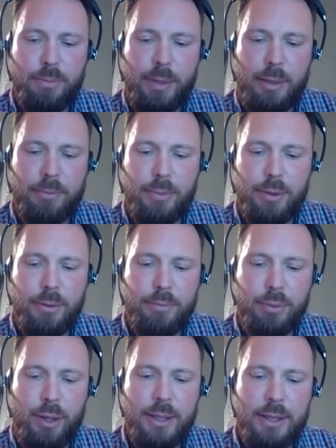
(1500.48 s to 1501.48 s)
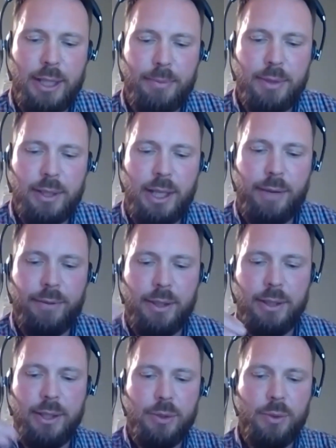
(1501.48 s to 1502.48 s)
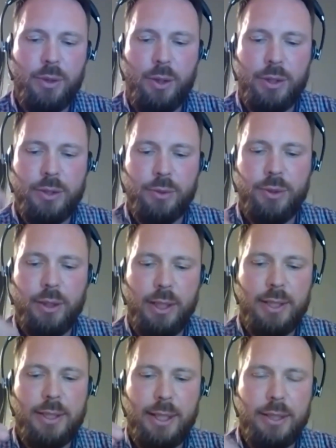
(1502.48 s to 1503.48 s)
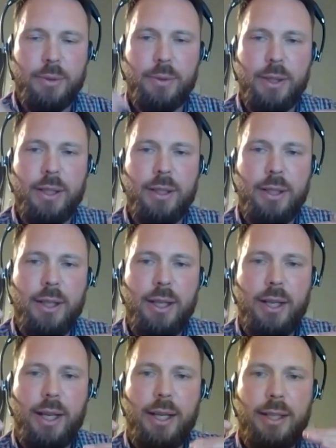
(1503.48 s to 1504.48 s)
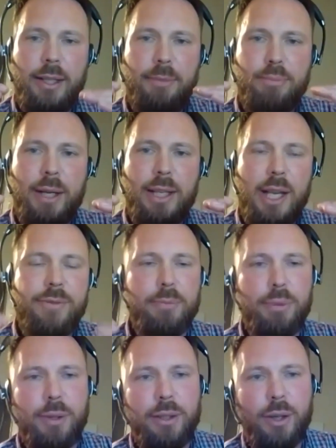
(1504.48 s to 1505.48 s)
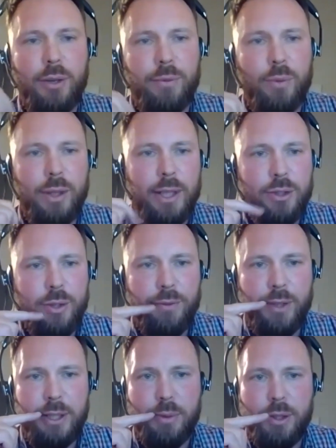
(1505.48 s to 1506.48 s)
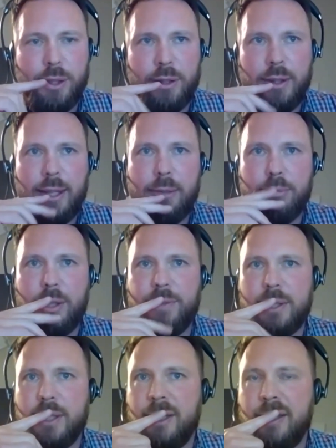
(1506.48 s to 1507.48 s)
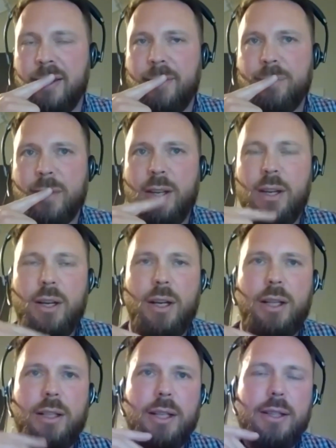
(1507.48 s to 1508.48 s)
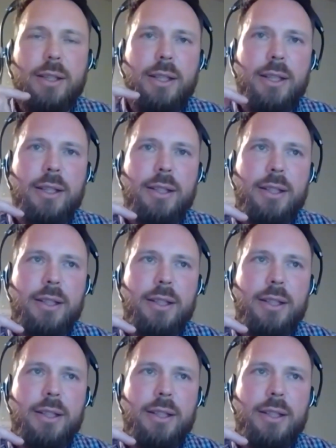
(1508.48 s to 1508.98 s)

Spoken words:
bump prices up to cover the additional cost, or at least to get to a break-even point of what entry fees were previously? That